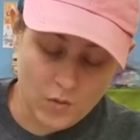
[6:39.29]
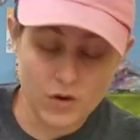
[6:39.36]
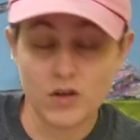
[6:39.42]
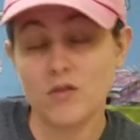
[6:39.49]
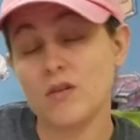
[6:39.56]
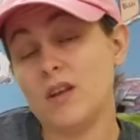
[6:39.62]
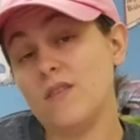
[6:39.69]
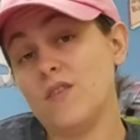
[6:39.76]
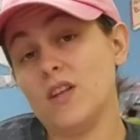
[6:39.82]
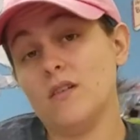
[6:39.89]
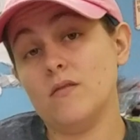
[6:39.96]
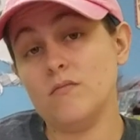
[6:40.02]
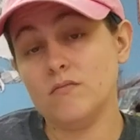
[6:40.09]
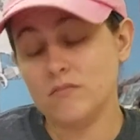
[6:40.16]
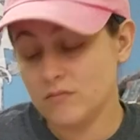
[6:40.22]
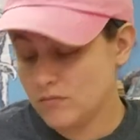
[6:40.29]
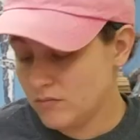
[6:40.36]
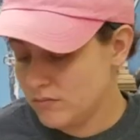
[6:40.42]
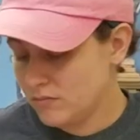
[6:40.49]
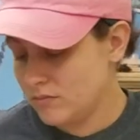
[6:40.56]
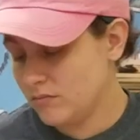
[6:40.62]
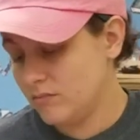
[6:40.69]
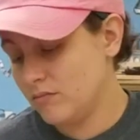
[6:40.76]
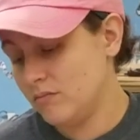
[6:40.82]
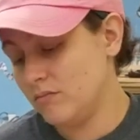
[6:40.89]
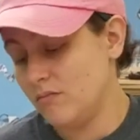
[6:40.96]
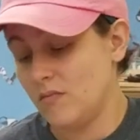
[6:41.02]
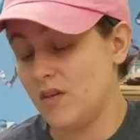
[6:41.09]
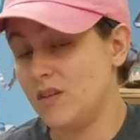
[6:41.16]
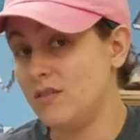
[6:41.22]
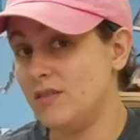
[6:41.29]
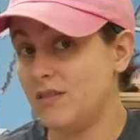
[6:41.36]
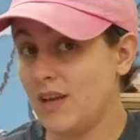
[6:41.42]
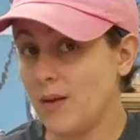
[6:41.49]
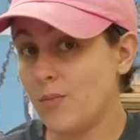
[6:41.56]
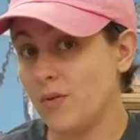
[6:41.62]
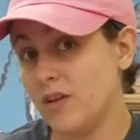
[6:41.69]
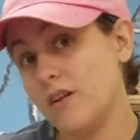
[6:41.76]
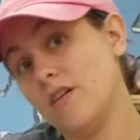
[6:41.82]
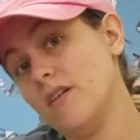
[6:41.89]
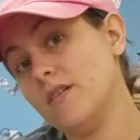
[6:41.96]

you could even staple it on.